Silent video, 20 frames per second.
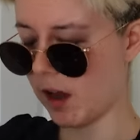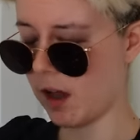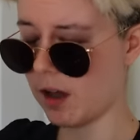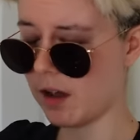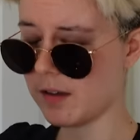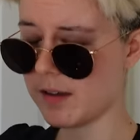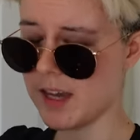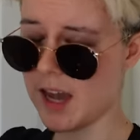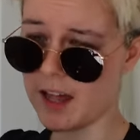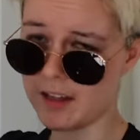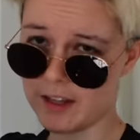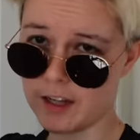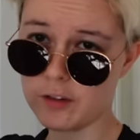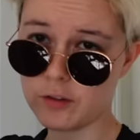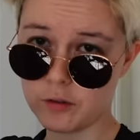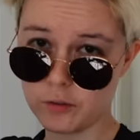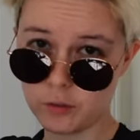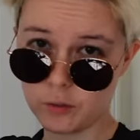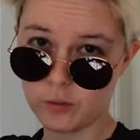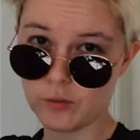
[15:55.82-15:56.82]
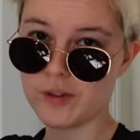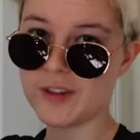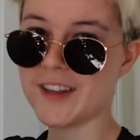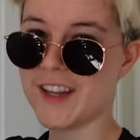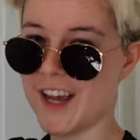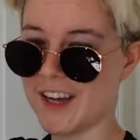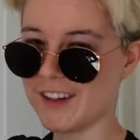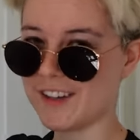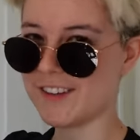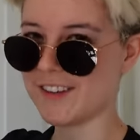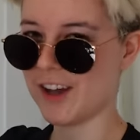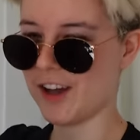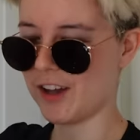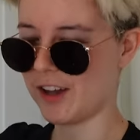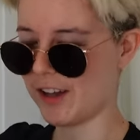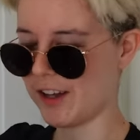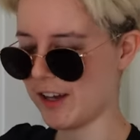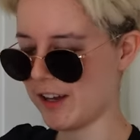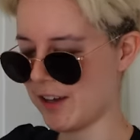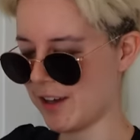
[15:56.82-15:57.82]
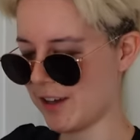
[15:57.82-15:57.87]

Yeah, that's cool. Thanks, girly.